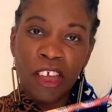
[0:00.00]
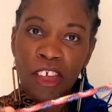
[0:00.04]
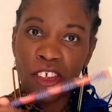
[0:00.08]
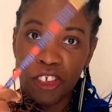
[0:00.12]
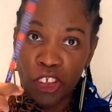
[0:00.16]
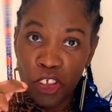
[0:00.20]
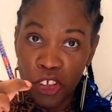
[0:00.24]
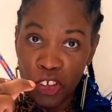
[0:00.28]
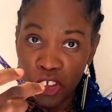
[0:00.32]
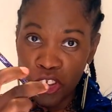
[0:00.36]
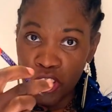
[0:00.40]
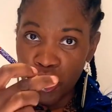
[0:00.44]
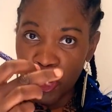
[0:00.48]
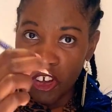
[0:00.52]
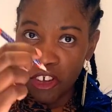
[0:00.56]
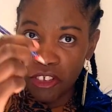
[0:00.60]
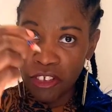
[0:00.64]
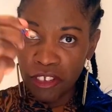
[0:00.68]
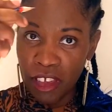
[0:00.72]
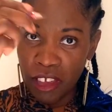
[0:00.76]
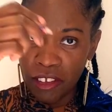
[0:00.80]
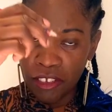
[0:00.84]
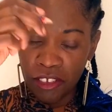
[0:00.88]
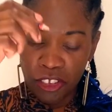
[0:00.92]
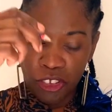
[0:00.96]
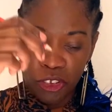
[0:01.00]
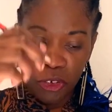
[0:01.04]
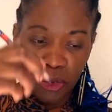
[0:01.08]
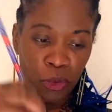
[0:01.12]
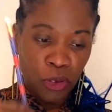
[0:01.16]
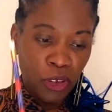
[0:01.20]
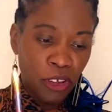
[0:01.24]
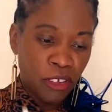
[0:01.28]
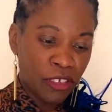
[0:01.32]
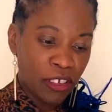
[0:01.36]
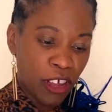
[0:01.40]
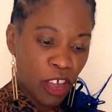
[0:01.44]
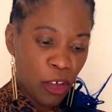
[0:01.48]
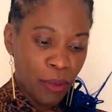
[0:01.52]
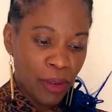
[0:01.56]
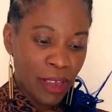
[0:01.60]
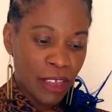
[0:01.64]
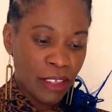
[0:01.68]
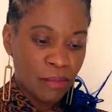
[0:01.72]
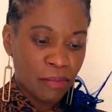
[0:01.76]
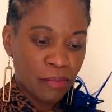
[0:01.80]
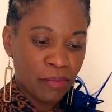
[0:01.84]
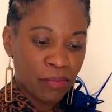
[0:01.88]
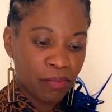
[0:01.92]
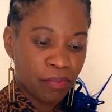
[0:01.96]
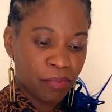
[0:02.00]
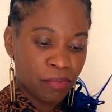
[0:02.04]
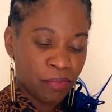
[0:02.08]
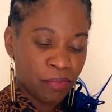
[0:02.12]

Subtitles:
So you can use this to do all your sewing.